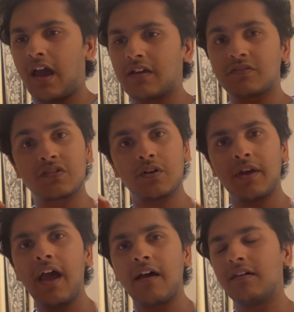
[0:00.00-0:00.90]
So
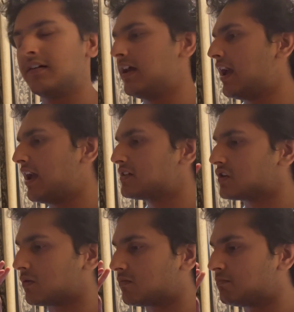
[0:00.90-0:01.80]
yeah.
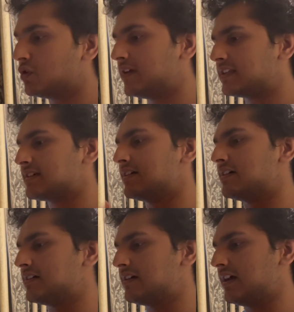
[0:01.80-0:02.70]
So moving
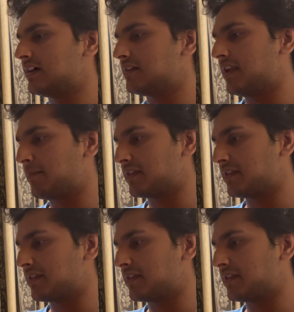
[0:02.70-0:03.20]
to number